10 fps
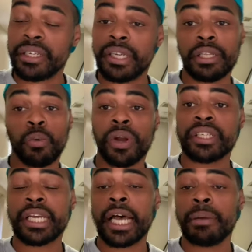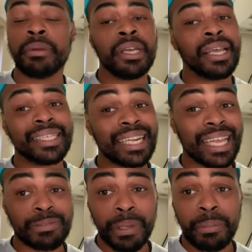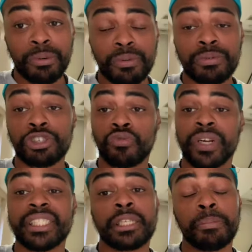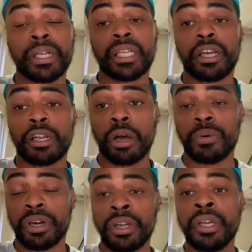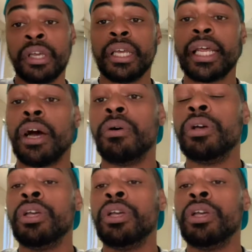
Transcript: In the wintertime, it's less people, so rents typically are lower. Now,